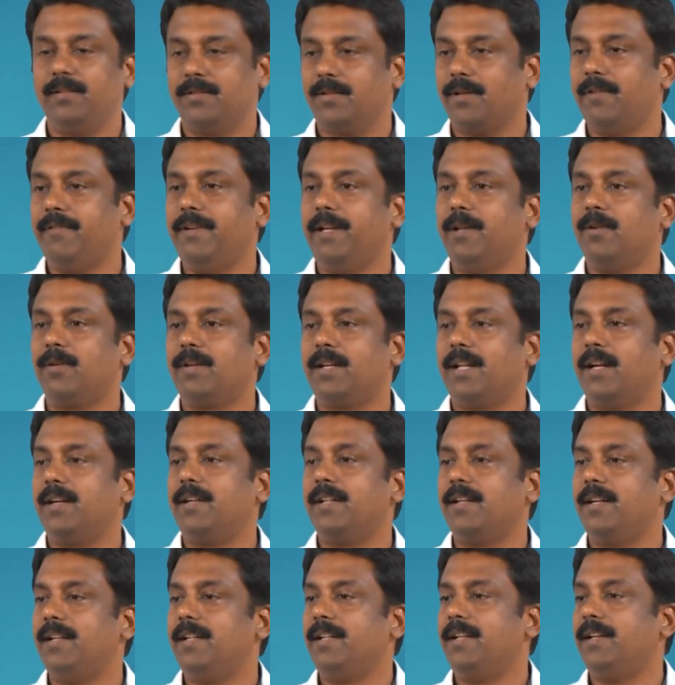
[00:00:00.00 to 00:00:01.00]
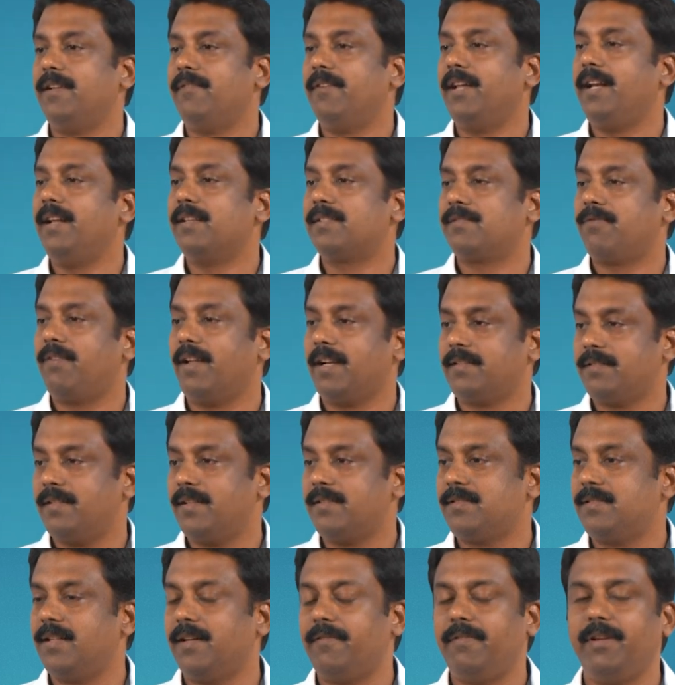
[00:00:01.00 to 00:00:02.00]
So, we looked at uh, the various
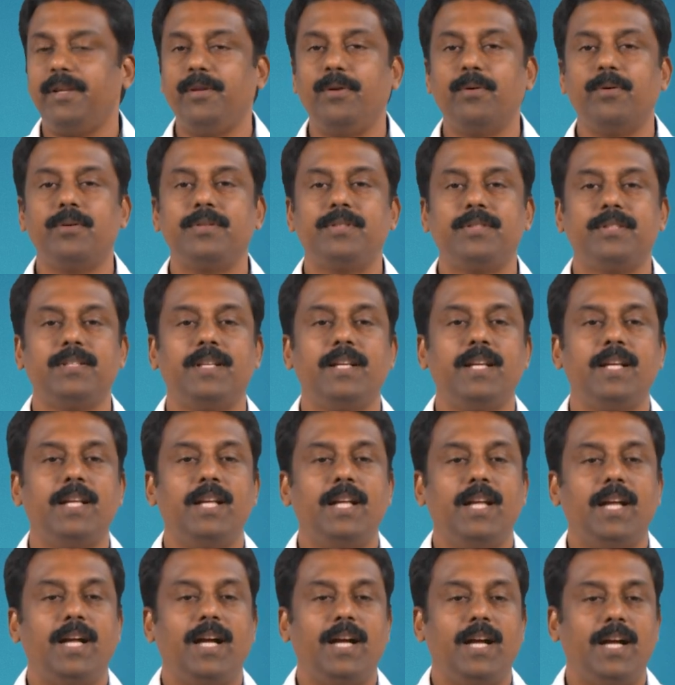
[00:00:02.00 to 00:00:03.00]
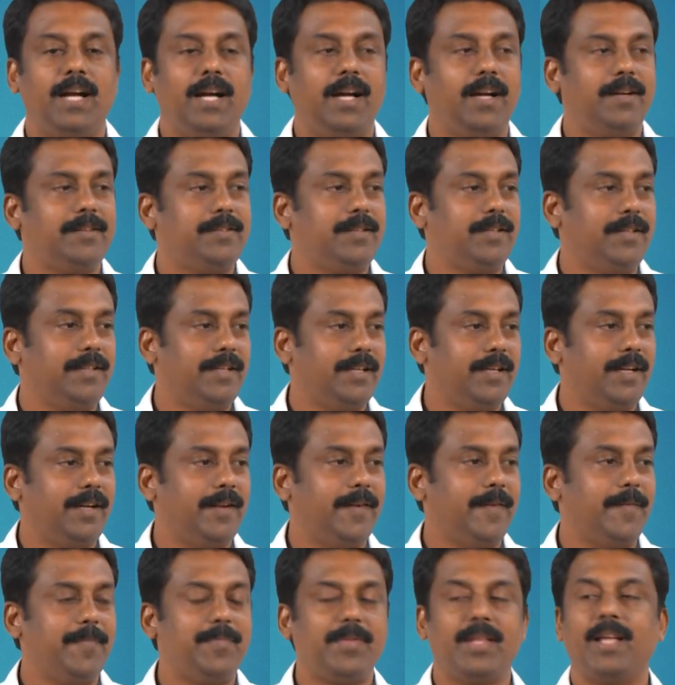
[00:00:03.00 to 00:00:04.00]
fluxes that we use uh,
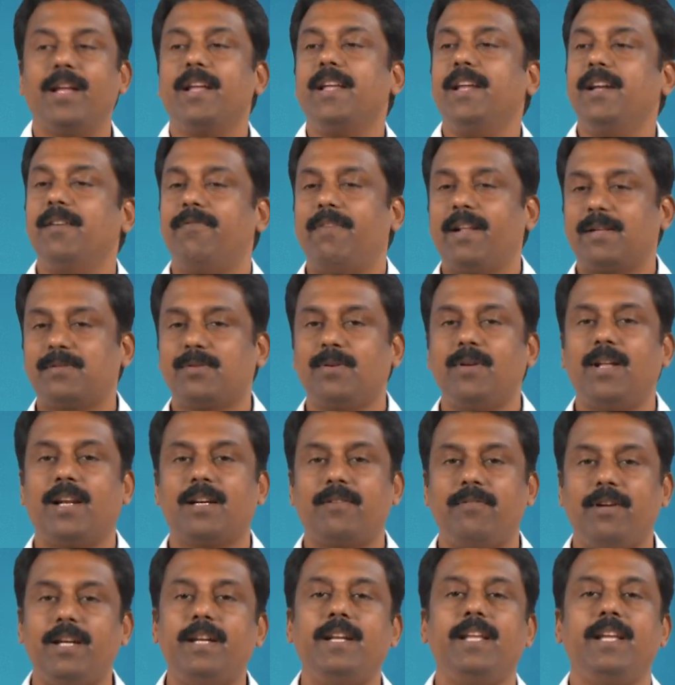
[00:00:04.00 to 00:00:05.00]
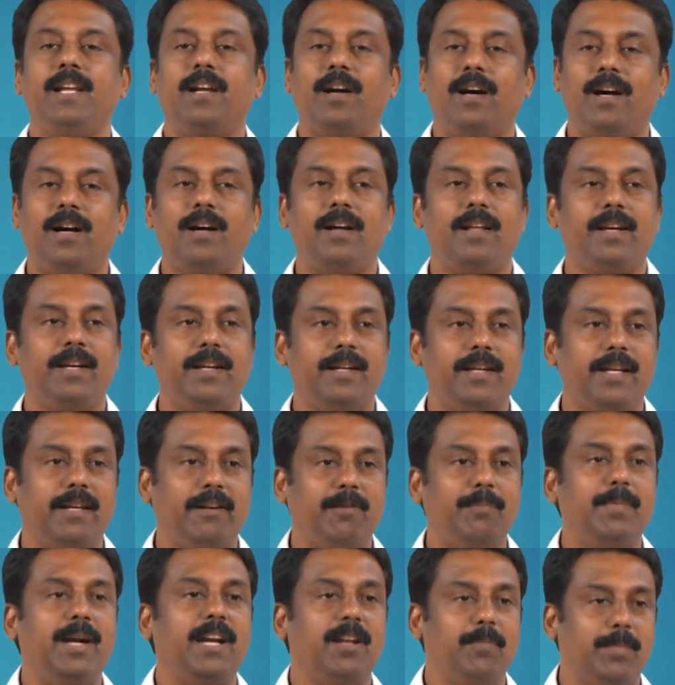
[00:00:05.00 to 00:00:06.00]
um, in flux core arc welding or in, uh,
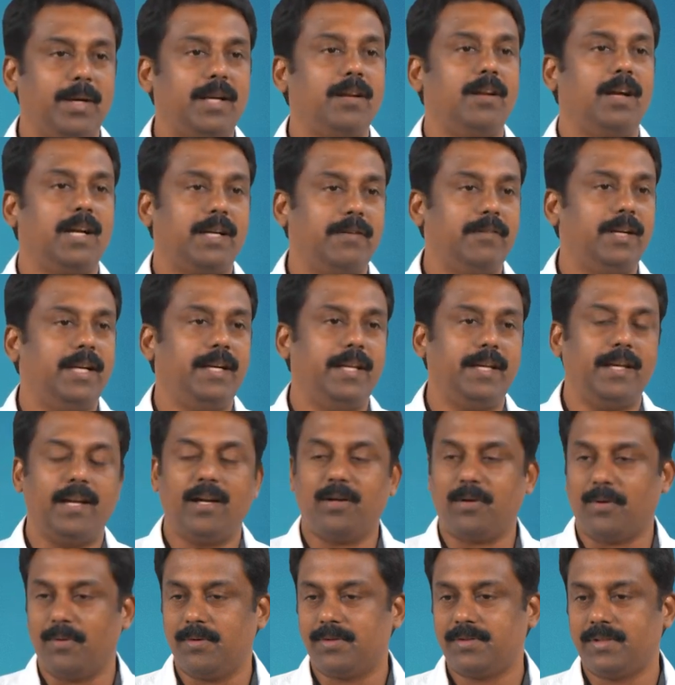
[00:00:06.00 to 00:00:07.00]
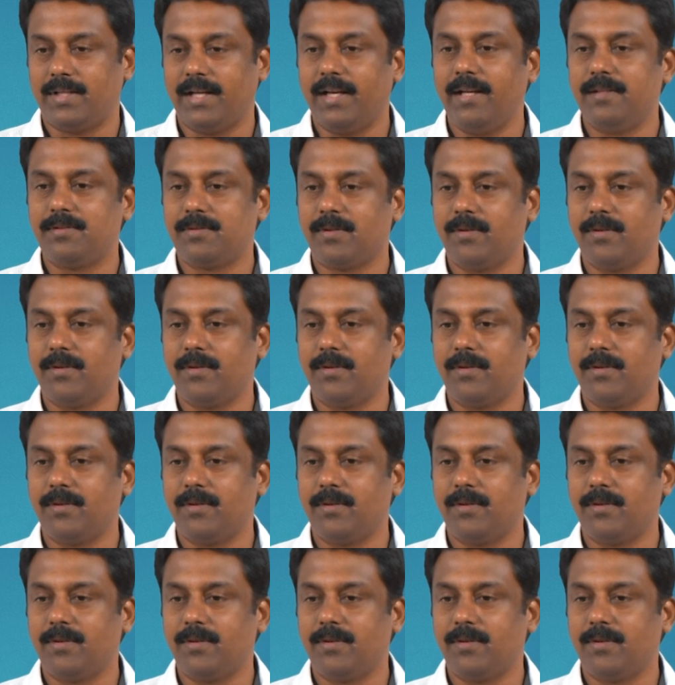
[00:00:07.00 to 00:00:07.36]
in metal metal arc welding electrodes right.